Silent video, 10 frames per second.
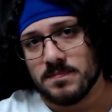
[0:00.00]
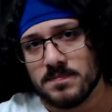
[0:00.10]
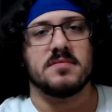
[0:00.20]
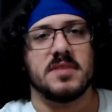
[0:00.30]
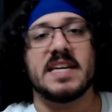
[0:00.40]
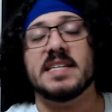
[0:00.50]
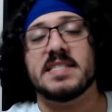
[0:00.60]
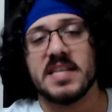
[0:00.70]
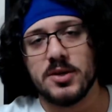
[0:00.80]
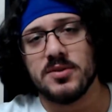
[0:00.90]
He
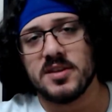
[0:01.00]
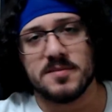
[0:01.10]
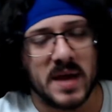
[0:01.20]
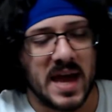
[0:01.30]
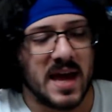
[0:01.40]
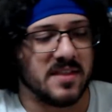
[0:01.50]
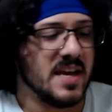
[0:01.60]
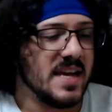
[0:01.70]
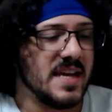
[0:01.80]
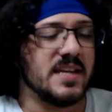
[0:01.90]
continued this path
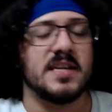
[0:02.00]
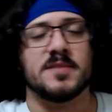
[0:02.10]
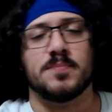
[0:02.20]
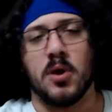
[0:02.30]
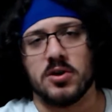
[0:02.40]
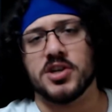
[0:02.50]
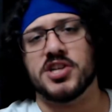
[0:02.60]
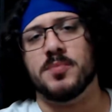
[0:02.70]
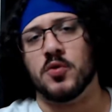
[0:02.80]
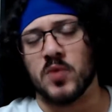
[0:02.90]
into his
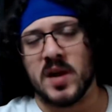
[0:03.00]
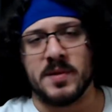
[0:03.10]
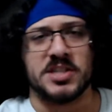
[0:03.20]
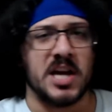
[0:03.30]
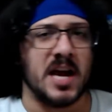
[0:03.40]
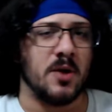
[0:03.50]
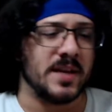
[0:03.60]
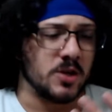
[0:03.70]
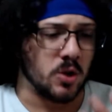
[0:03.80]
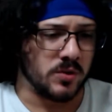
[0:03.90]
partnership with Raymond Chow in
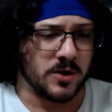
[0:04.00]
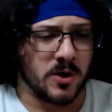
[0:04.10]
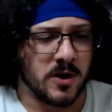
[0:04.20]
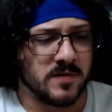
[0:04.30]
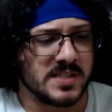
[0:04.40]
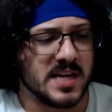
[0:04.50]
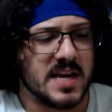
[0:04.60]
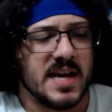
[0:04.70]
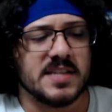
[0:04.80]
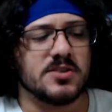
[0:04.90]
Golden Harvest
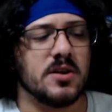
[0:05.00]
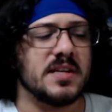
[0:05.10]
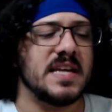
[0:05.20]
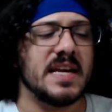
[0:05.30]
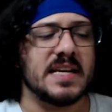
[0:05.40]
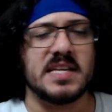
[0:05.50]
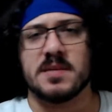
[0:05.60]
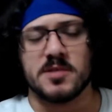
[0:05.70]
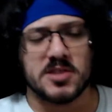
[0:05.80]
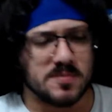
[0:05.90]
and started taking some
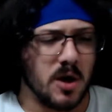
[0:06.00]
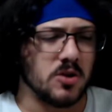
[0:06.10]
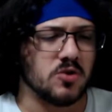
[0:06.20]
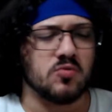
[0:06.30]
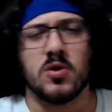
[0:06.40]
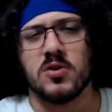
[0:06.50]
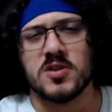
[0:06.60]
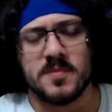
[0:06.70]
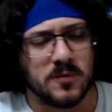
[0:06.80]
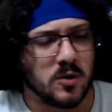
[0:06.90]
smaller roles
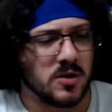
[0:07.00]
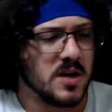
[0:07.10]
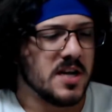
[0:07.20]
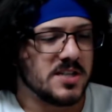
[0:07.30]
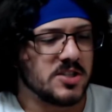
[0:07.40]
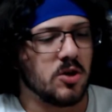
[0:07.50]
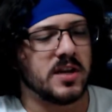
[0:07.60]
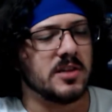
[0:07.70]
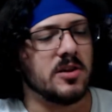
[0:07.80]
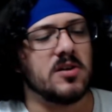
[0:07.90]
before starring
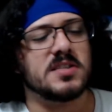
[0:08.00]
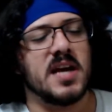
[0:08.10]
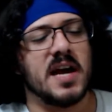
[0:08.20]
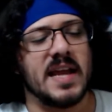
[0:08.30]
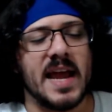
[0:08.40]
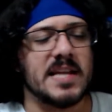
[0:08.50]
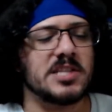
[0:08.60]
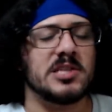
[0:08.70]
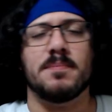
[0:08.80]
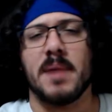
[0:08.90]
alongside
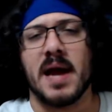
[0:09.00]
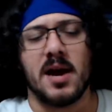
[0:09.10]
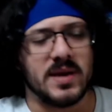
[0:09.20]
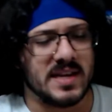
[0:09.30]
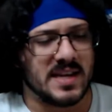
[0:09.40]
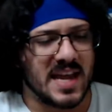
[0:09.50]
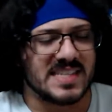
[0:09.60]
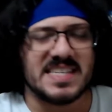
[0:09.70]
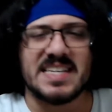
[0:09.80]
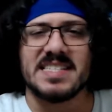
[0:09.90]
Angela Mao in
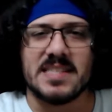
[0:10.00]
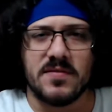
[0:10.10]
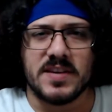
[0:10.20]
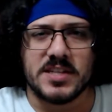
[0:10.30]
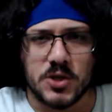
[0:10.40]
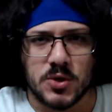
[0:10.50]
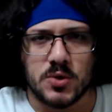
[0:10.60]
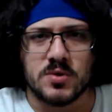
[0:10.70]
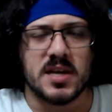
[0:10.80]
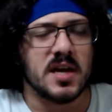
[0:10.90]

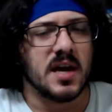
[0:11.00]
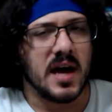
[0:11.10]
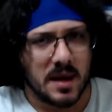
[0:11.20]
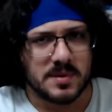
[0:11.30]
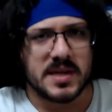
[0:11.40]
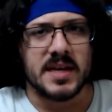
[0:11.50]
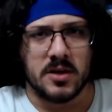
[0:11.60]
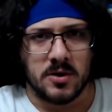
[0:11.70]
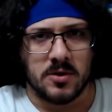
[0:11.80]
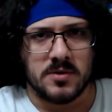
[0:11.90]
1972's Hapkido.